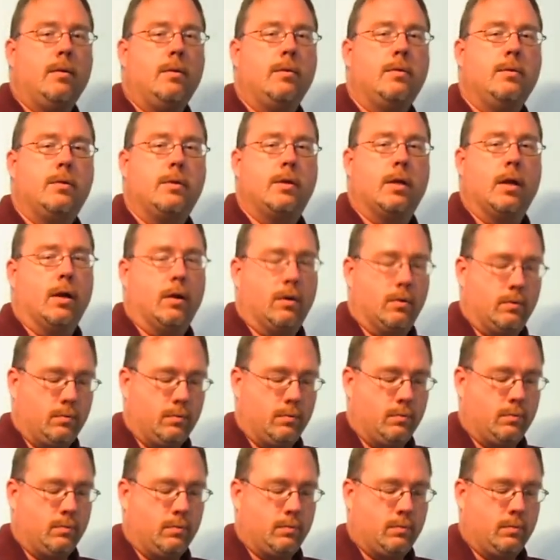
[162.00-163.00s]
So
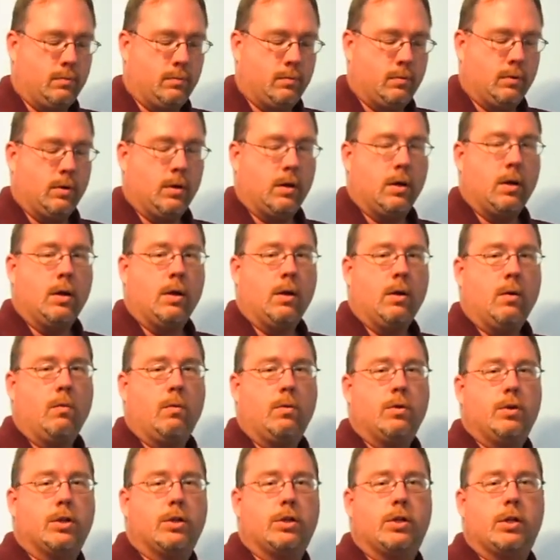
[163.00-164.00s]

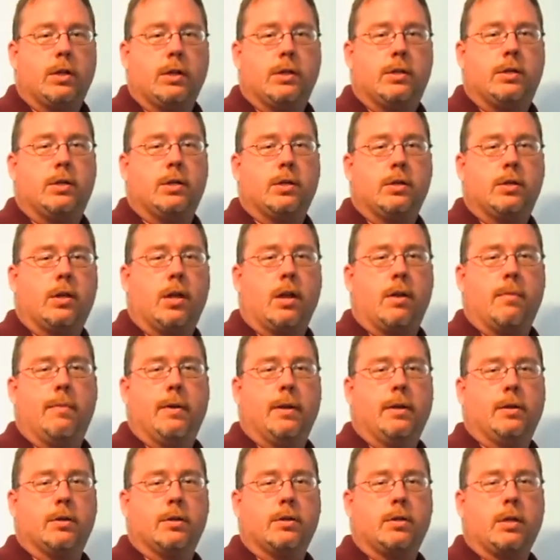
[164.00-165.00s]
it's just going to
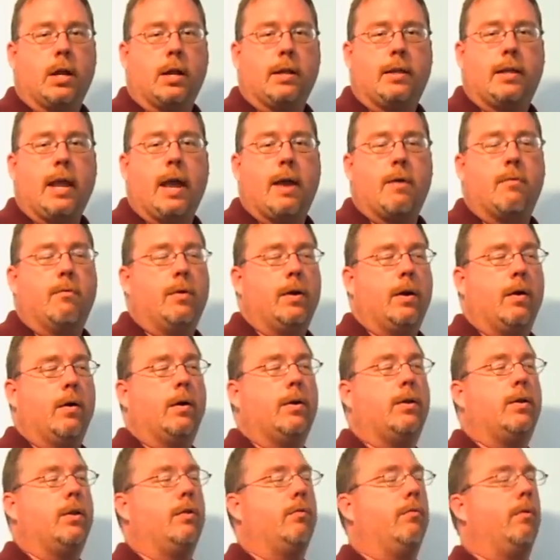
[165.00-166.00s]
be just like that when we go
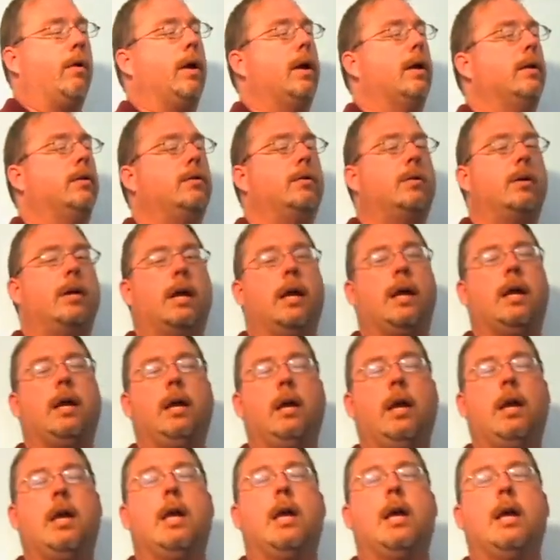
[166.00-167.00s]
out to the range, okay?
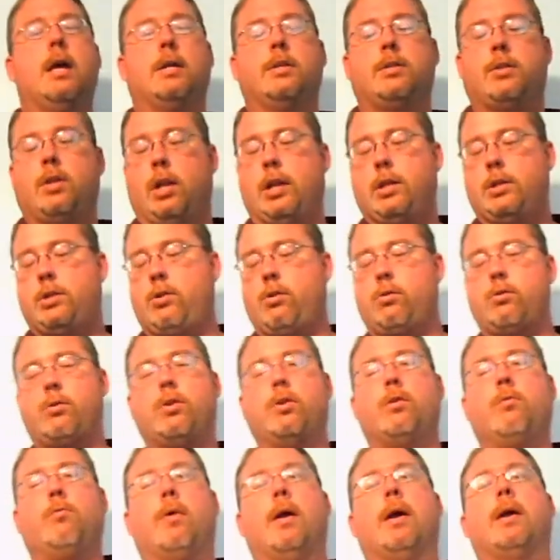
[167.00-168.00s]
So let's go to
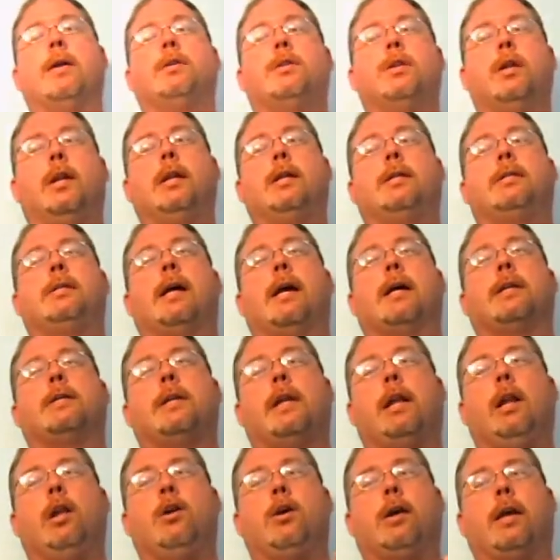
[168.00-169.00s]
the range and let's
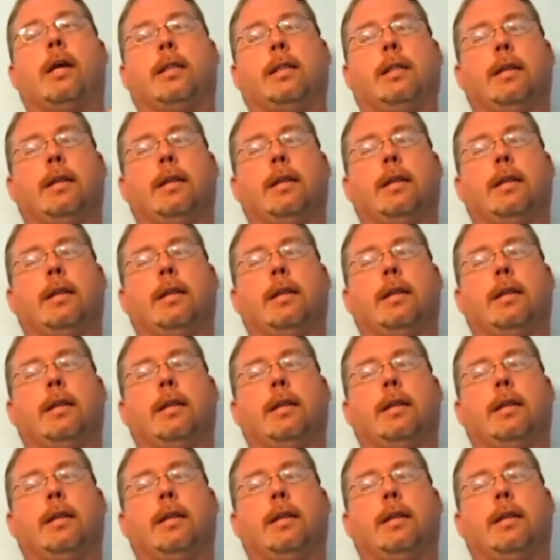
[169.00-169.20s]
actually look at